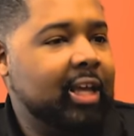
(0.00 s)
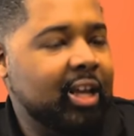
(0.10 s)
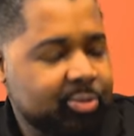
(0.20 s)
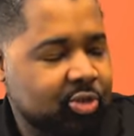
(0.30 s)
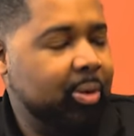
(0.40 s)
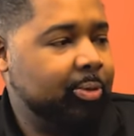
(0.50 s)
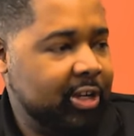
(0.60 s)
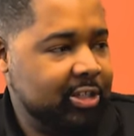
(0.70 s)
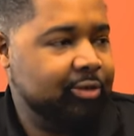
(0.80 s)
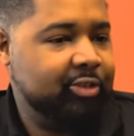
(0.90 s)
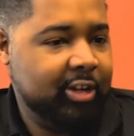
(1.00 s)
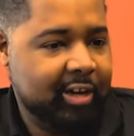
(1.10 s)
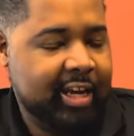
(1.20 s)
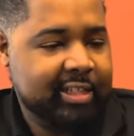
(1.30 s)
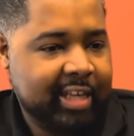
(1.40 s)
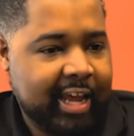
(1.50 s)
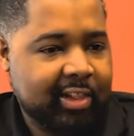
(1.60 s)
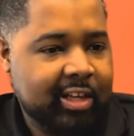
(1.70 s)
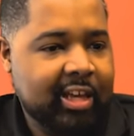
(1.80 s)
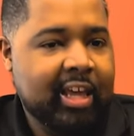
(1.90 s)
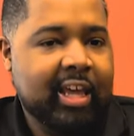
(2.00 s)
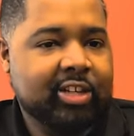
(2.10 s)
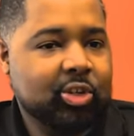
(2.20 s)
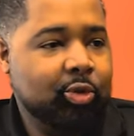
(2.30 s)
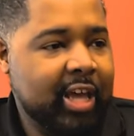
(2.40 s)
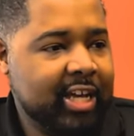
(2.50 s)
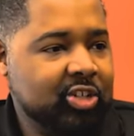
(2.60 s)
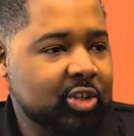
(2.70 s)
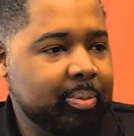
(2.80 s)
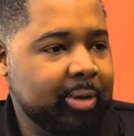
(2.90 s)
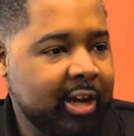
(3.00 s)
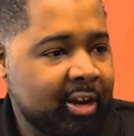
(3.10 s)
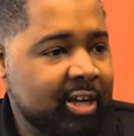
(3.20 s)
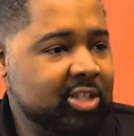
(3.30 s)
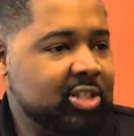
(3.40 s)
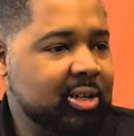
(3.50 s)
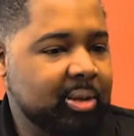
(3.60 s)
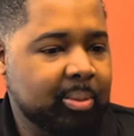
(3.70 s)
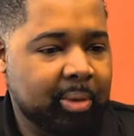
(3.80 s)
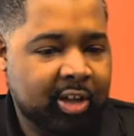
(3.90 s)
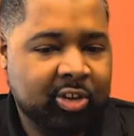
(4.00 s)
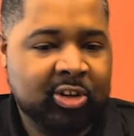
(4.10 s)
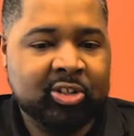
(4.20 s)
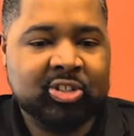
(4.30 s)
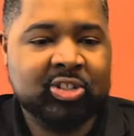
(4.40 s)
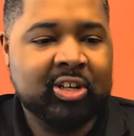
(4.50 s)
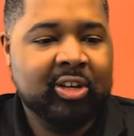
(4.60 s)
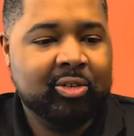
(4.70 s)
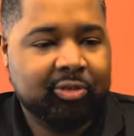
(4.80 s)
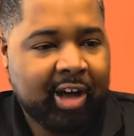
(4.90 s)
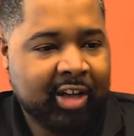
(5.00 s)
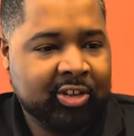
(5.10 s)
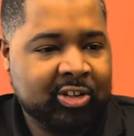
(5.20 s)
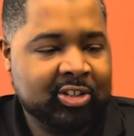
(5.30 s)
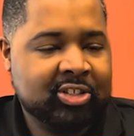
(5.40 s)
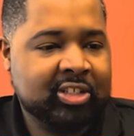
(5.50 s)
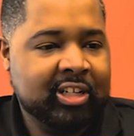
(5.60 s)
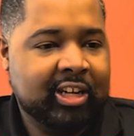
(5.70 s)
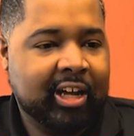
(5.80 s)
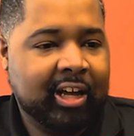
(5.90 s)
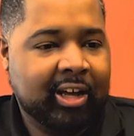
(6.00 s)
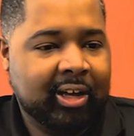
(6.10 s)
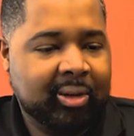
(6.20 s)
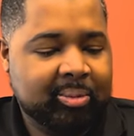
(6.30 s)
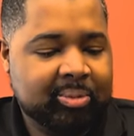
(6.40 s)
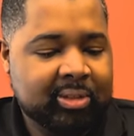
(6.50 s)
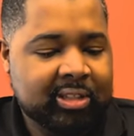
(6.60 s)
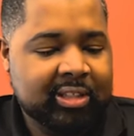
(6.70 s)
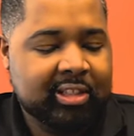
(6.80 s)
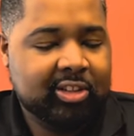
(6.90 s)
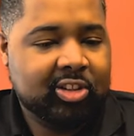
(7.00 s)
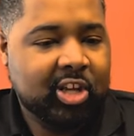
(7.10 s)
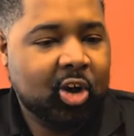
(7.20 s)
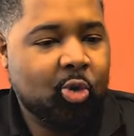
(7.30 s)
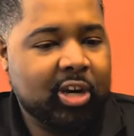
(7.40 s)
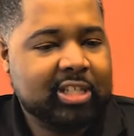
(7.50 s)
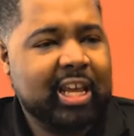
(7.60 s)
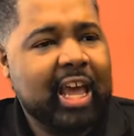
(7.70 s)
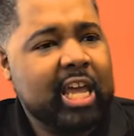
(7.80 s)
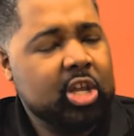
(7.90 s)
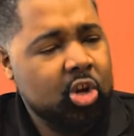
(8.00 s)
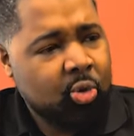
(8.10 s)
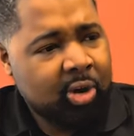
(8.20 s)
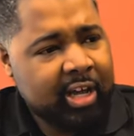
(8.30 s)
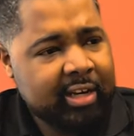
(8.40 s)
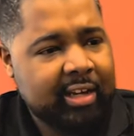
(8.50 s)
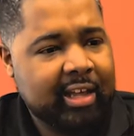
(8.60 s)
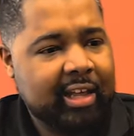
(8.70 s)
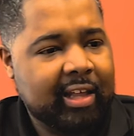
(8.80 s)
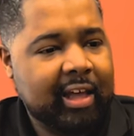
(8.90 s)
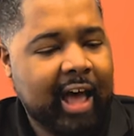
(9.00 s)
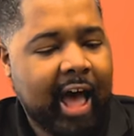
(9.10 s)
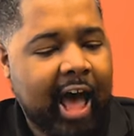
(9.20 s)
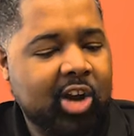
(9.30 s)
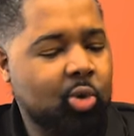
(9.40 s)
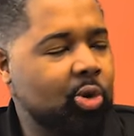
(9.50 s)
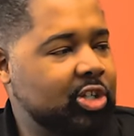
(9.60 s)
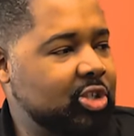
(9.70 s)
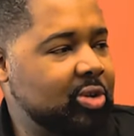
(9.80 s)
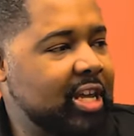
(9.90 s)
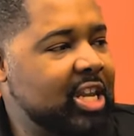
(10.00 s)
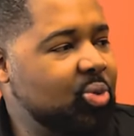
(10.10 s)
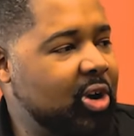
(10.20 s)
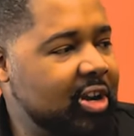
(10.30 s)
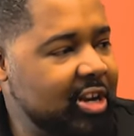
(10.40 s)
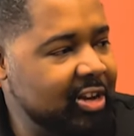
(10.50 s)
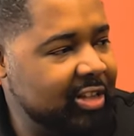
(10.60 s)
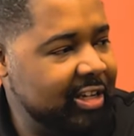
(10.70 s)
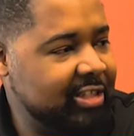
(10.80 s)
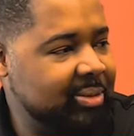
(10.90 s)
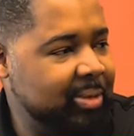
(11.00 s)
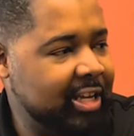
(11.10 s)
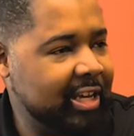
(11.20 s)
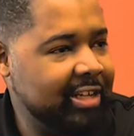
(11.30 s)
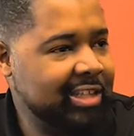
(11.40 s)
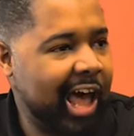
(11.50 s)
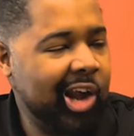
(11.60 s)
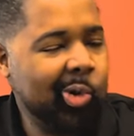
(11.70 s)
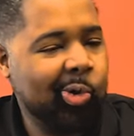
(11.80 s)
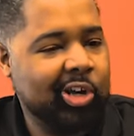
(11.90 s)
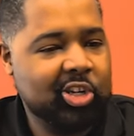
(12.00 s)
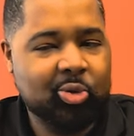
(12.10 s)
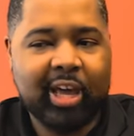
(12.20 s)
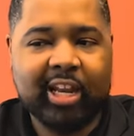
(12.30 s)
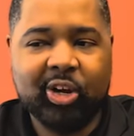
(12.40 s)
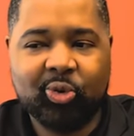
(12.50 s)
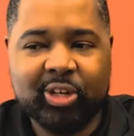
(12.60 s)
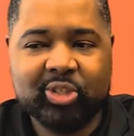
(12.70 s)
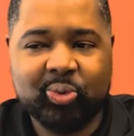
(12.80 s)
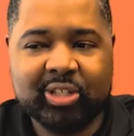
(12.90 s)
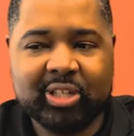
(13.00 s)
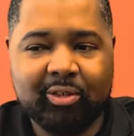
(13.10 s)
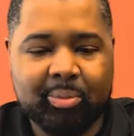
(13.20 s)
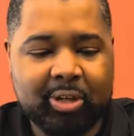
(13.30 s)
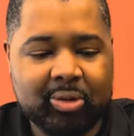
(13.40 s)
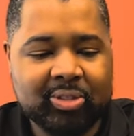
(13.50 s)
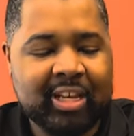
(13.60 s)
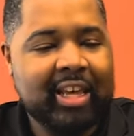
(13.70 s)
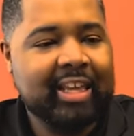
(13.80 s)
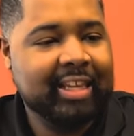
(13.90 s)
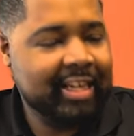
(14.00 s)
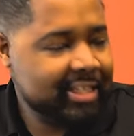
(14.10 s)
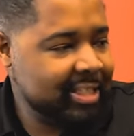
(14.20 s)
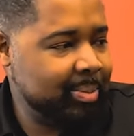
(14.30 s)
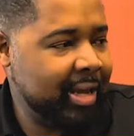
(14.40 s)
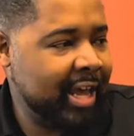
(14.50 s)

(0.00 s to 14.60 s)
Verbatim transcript: It comes from a place of fear. Exactly. And so naturally, parents, mothers, fathers, um, they're going to say, hey, you know what? I don't want you anywhere near this because mm-hmm. I don't want you at increased risk of abuse. Yes, it's